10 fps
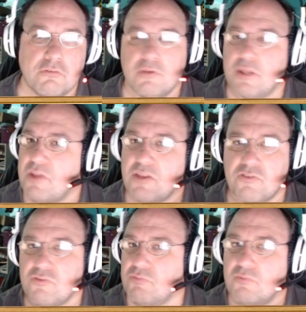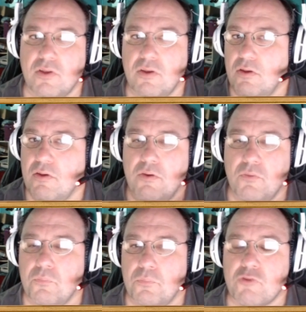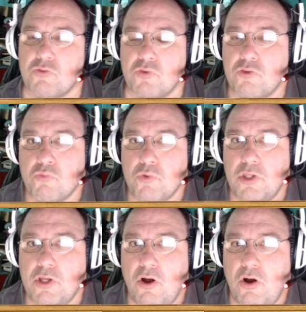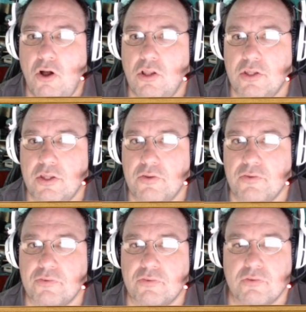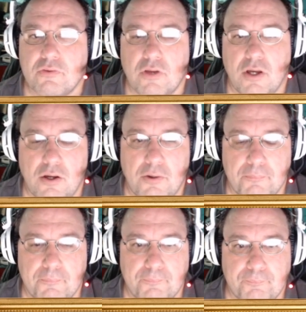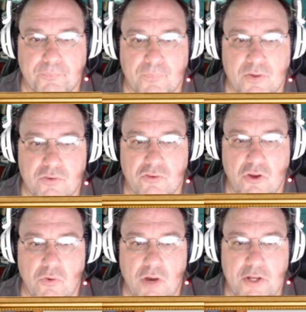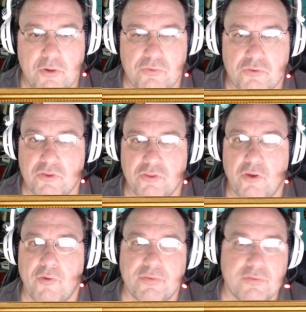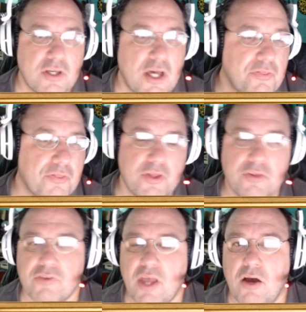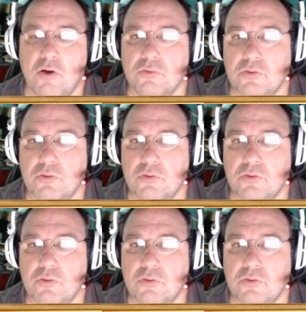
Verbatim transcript: That, that's that's that's really all, all it is. Um, so I don't sit there and cut things out.